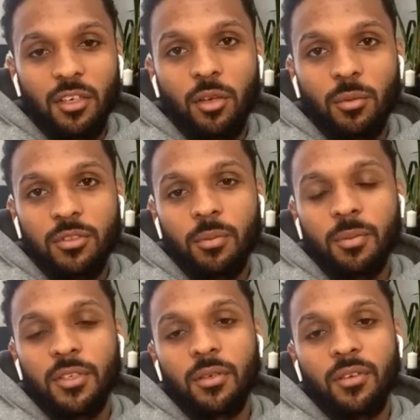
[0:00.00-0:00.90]
a lot
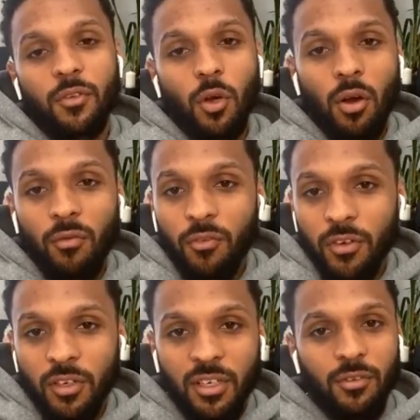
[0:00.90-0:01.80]
stopping you. If you're
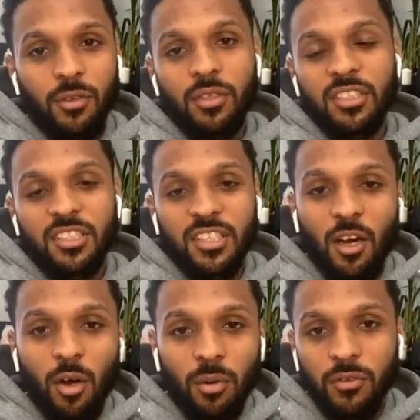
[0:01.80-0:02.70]
confident, if you can
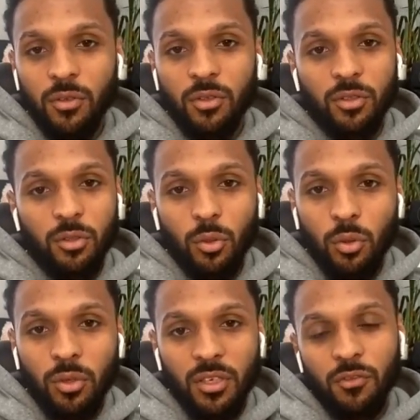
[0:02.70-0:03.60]
sell, if you can
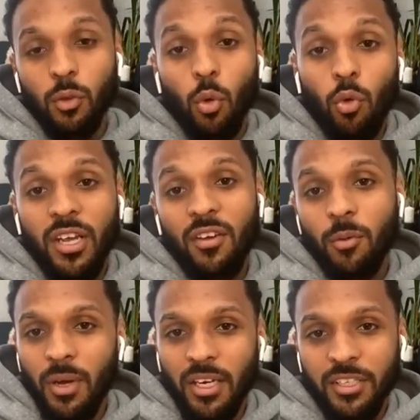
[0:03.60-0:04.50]
talk, if you already have a
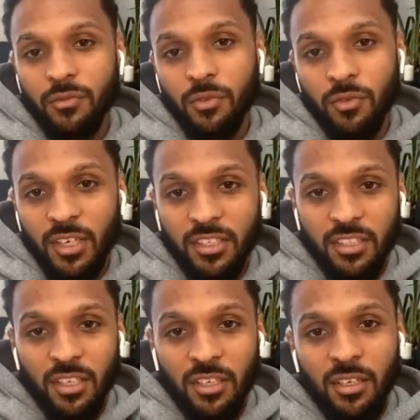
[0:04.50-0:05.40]
passion for real
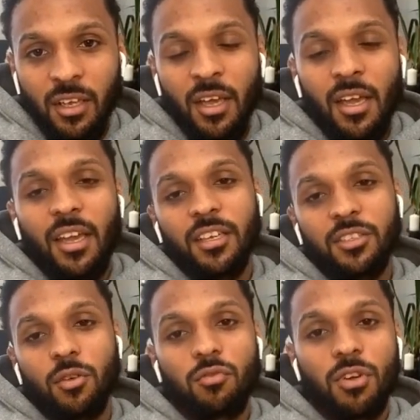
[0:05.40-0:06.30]
estate, it's
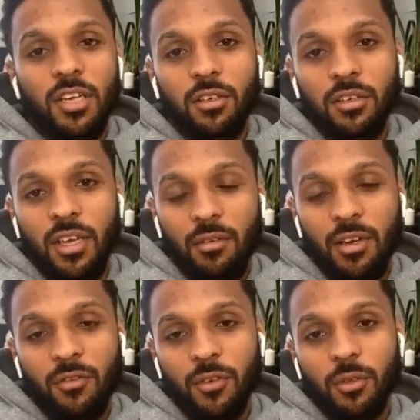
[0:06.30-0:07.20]
a really good
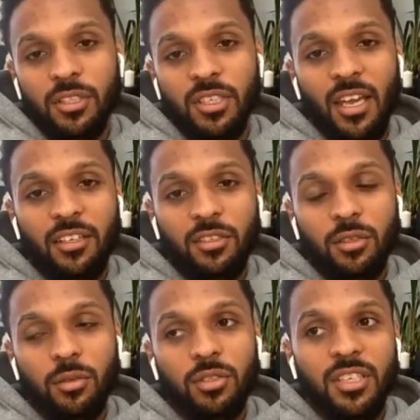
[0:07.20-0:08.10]
area for you to get
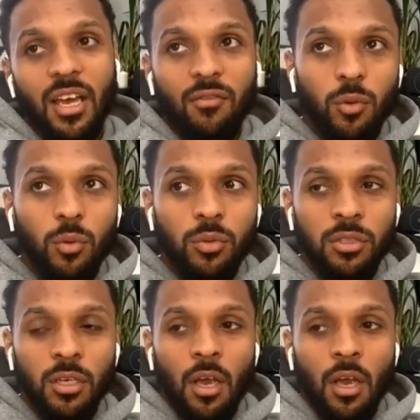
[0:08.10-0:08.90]
into. Savills